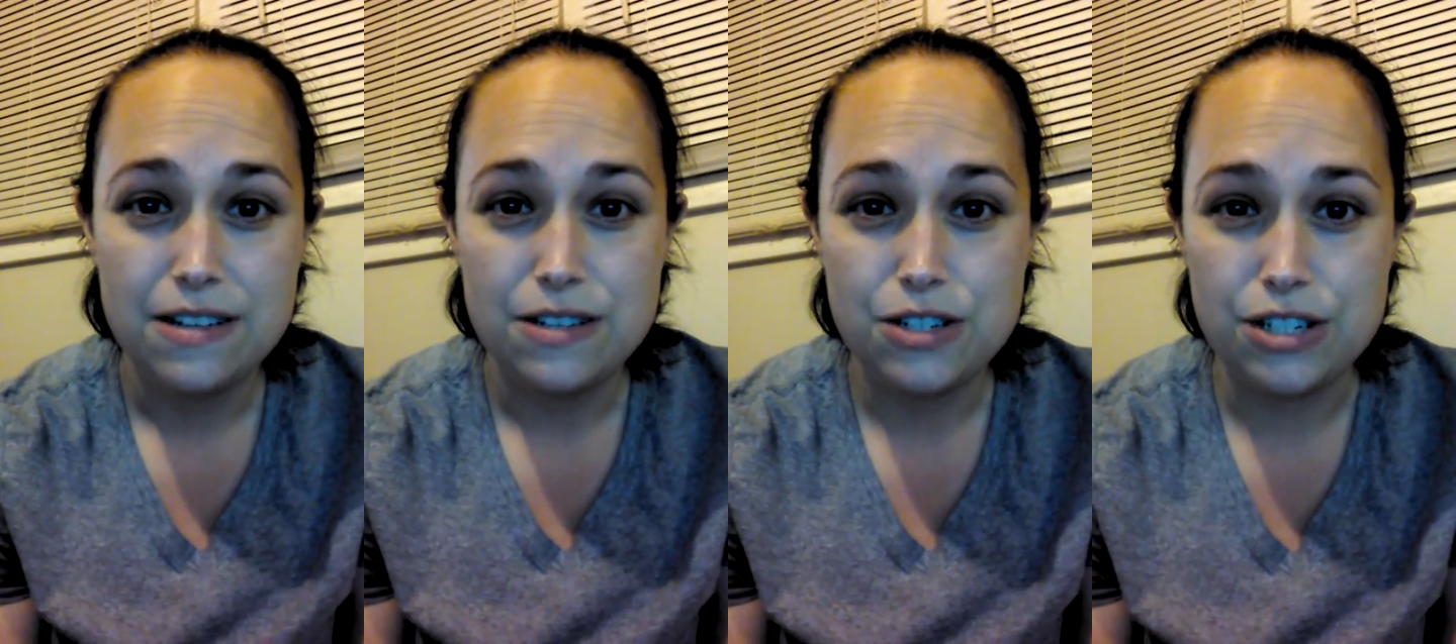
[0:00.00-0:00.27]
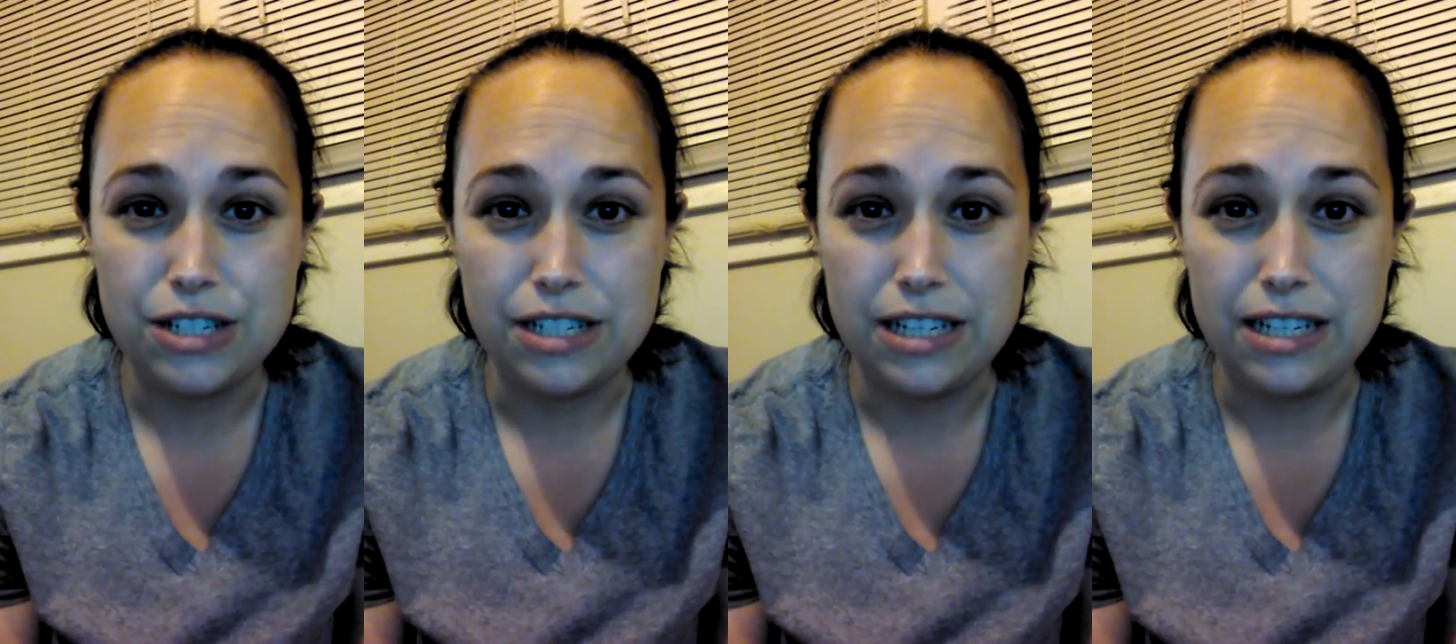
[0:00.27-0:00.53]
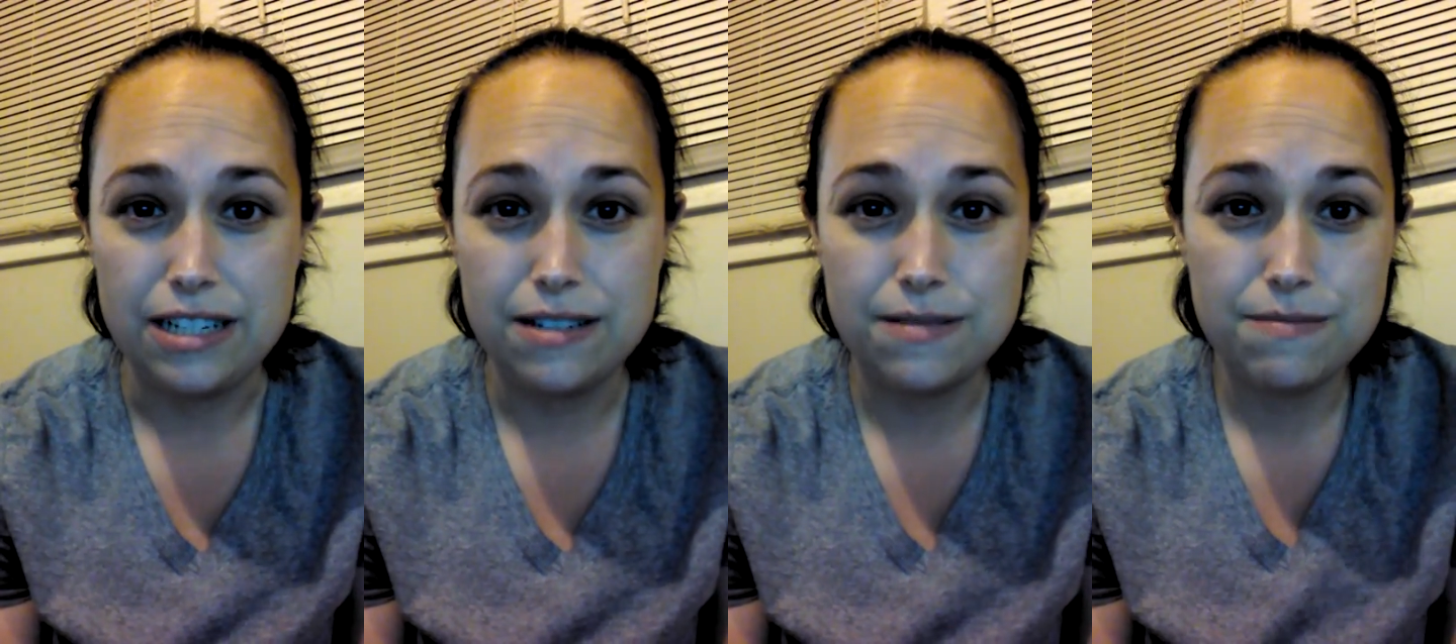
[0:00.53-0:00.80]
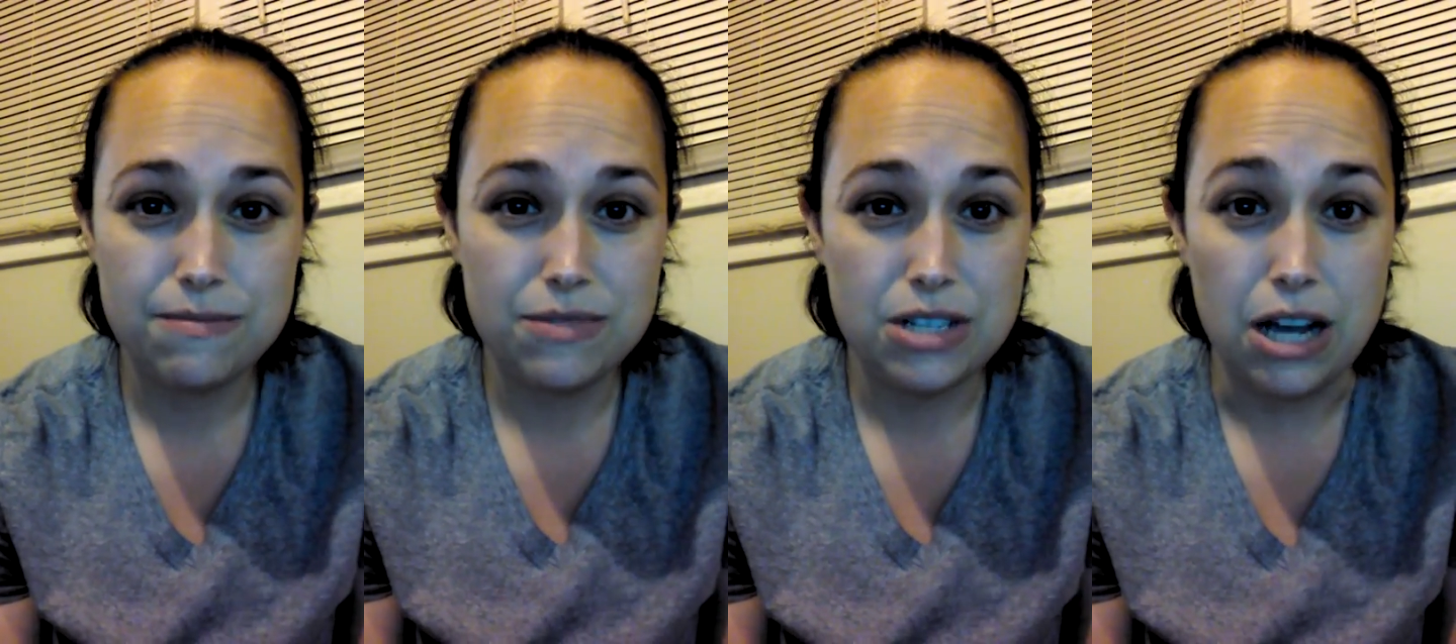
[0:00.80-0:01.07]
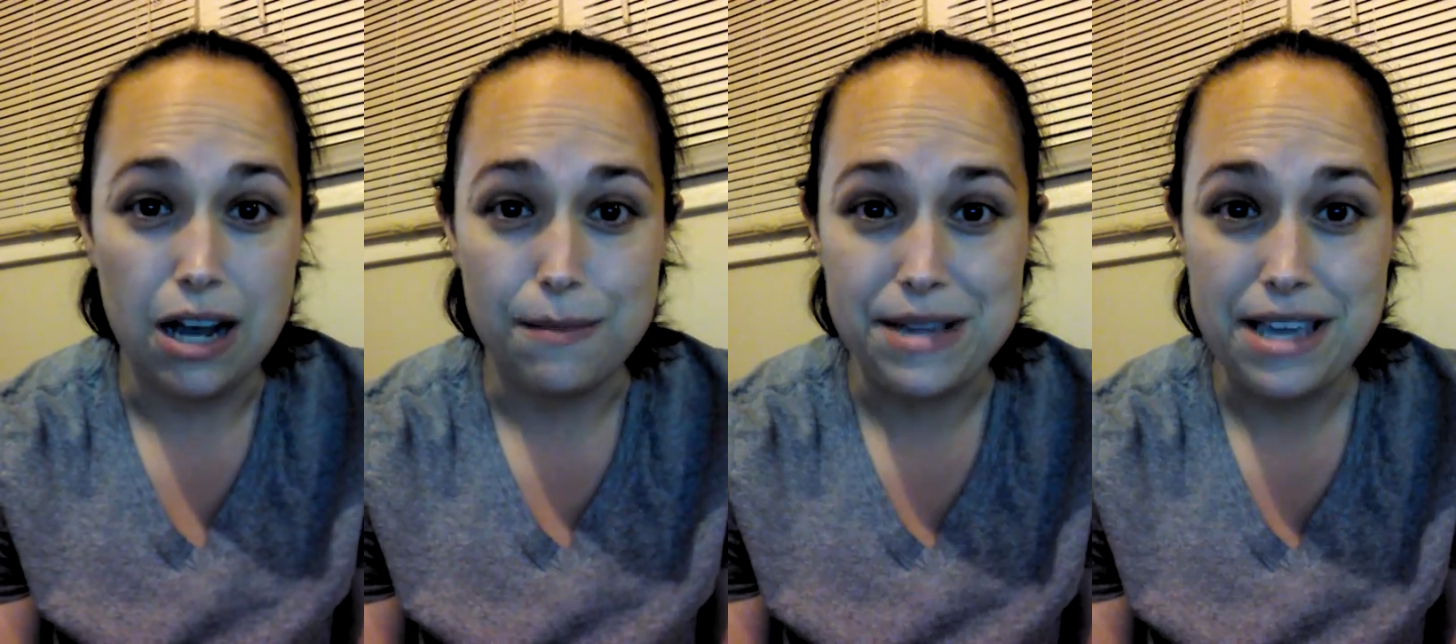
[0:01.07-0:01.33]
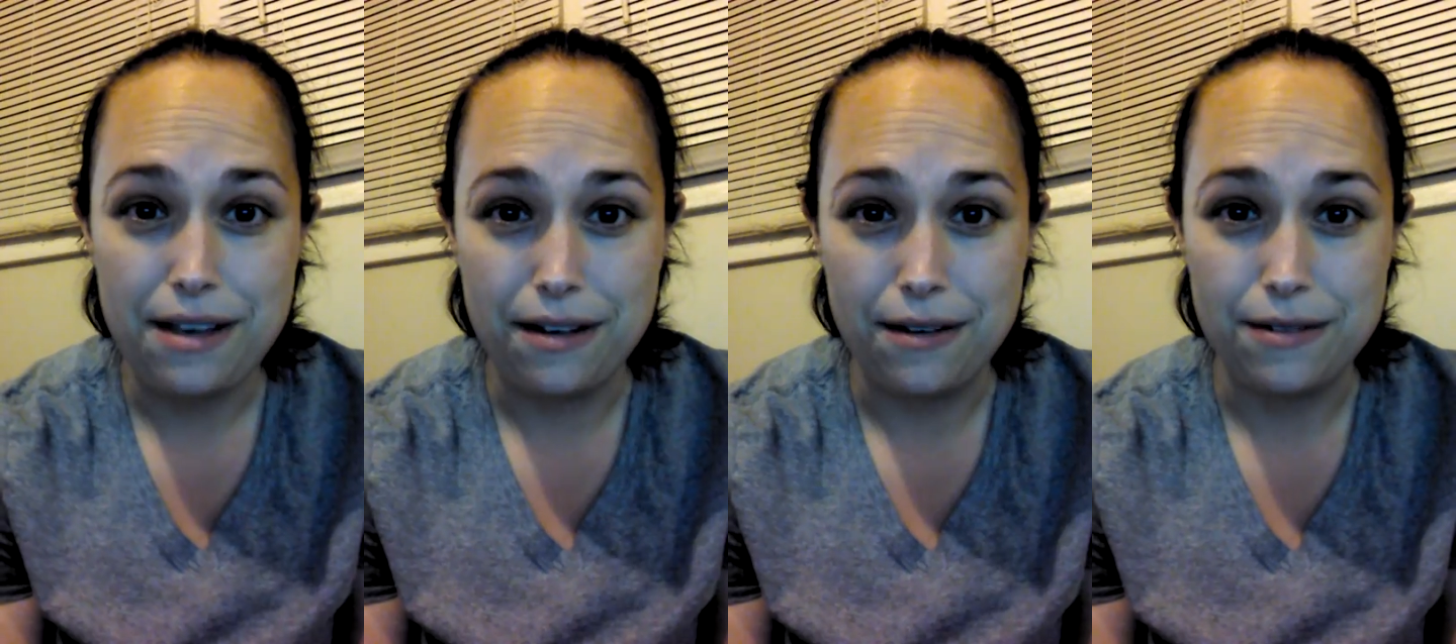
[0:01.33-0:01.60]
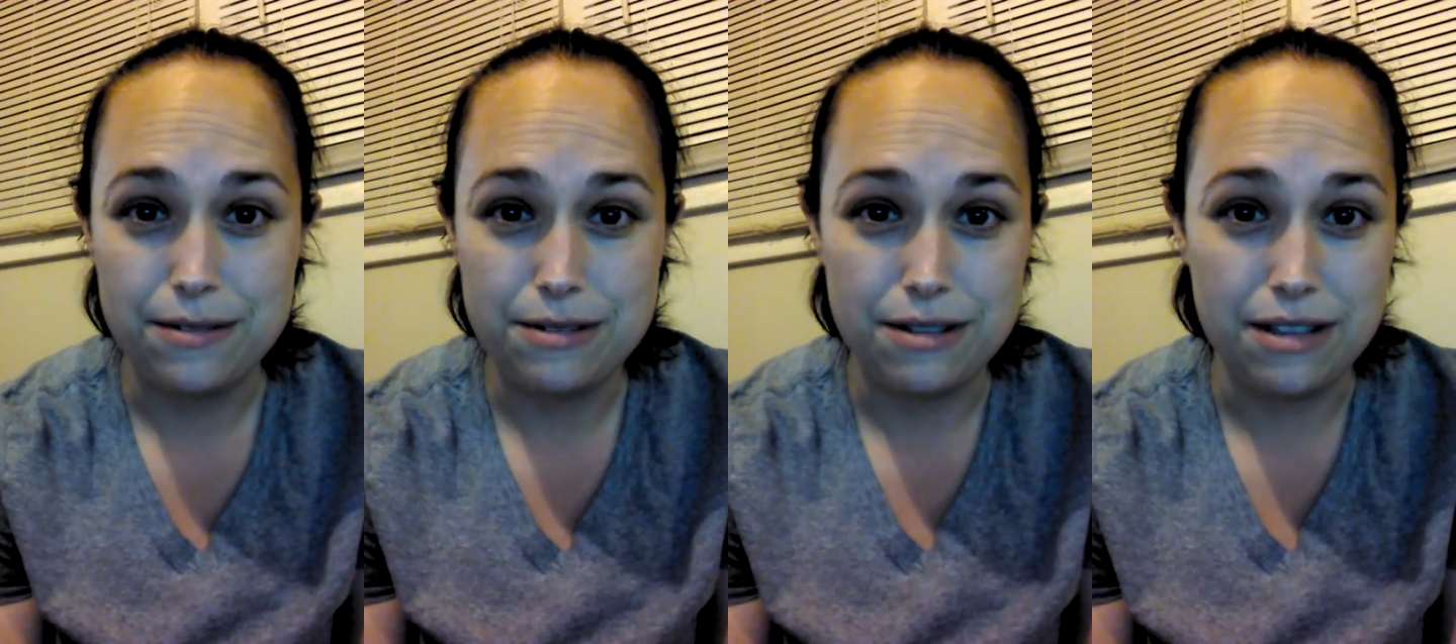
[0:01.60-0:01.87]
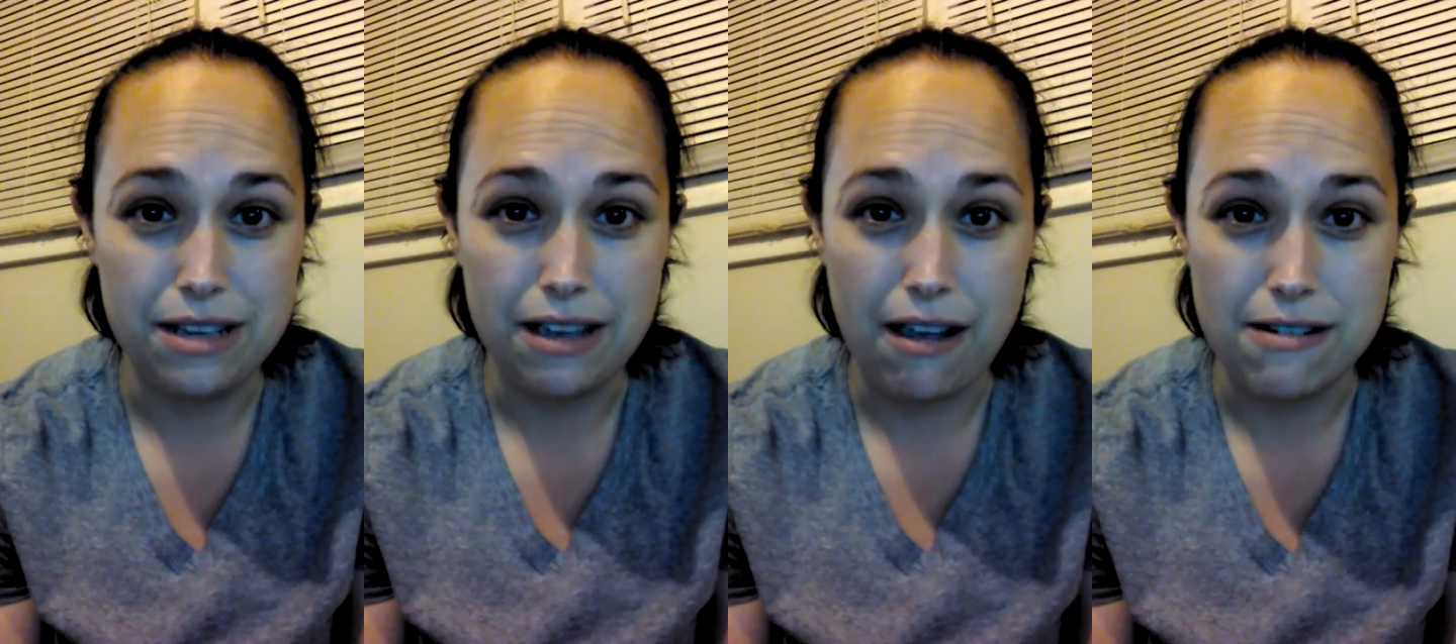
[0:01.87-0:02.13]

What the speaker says: She taught me how to think